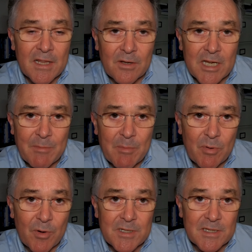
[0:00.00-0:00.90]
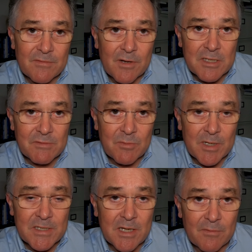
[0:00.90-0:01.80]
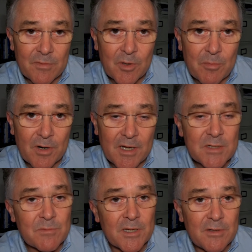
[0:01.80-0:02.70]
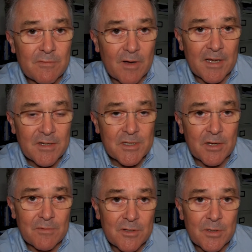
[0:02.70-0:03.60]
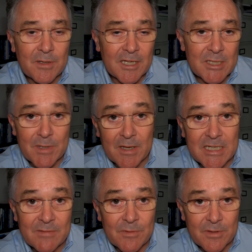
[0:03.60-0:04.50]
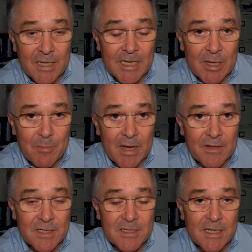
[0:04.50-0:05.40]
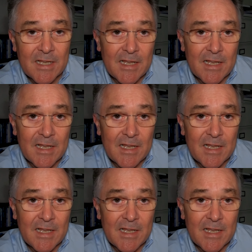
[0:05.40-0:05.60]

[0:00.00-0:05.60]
There'll come a point in the first few weeks after the operation where you find yourself doing things without even thinking about it.